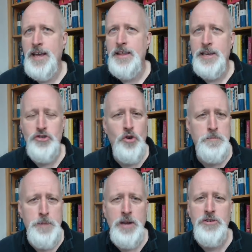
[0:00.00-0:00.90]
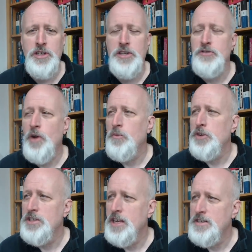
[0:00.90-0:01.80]
I think Jordan Peterson is right when
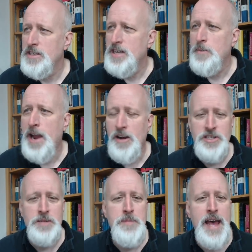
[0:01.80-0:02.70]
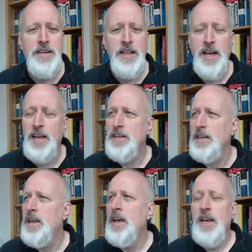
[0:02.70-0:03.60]
he says to Sam Harris and Matt
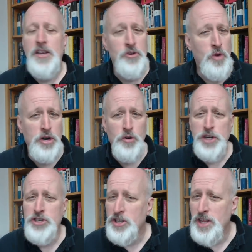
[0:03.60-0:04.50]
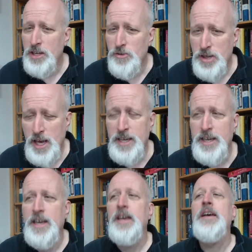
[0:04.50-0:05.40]
Dillahunty, you're more Christian than you
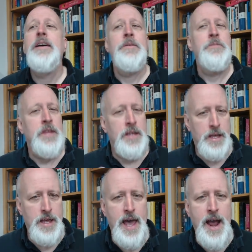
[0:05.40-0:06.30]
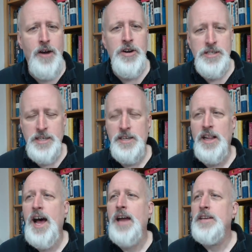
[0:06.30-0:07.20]
think, Harris and
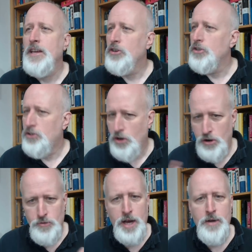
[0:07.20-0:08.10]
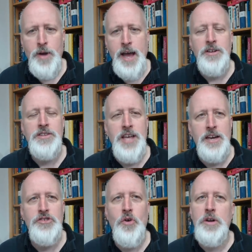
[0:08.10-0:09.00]
Dillahunty could turn right around and say
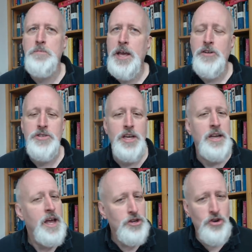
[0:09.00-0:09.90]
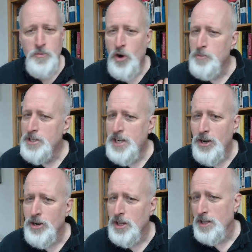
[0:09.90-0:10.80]
to Jordan Peterson, you're more
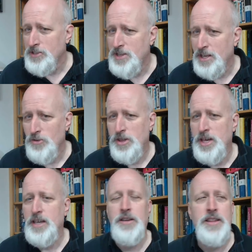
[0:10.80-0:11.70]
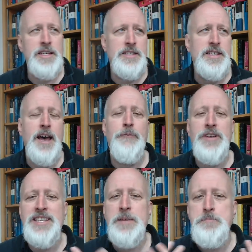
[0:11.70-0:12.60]
materialist than you think. This stuff
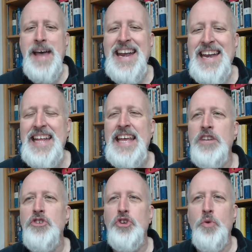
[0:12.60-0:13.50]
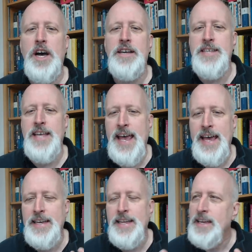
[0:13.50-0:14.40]
is embedded into us,
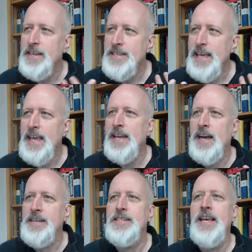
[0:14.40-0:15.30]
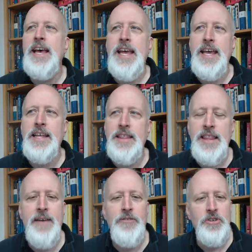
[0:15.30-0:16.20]
and it is in us in
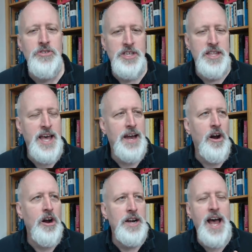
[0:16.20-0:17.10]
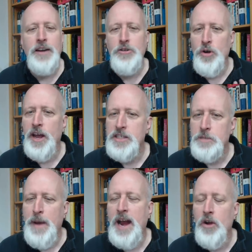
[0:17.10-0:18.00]
levels that are not
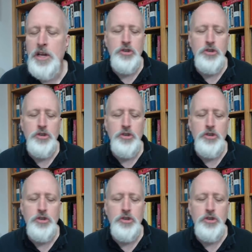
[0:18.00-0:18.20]
transparent